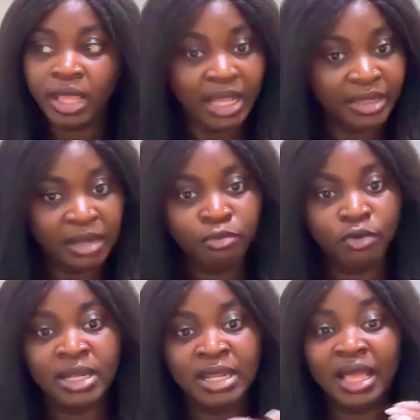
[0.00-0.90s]
At that
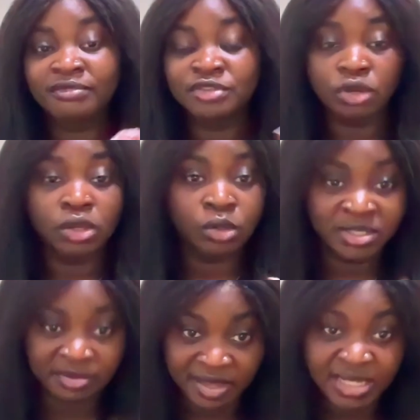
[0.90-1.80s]
point, they have struggled
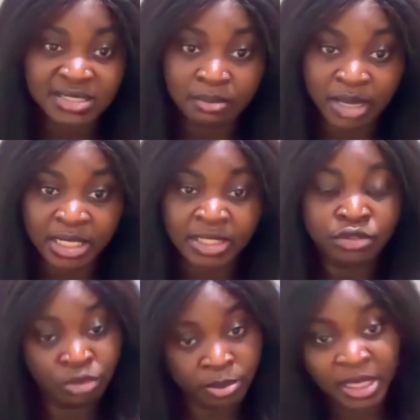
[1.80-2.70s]
to find somebody
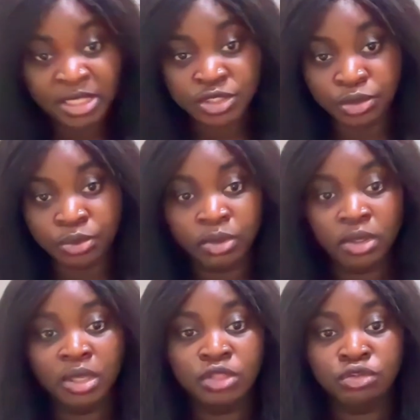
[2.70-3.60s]
to replace you,
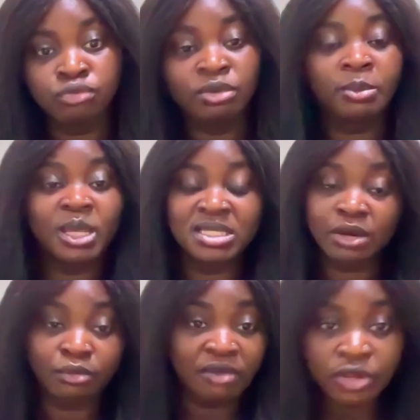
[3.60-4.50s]
to replace
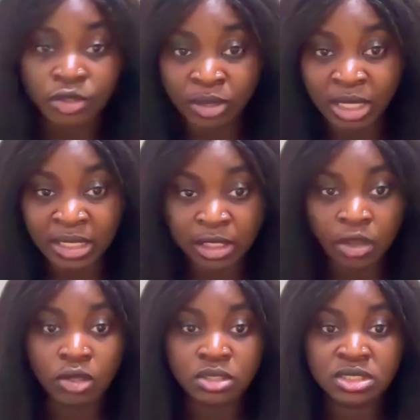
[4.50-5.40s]
that revenue that they
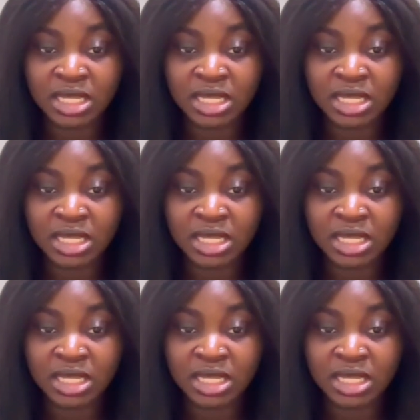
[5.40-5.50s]
lost.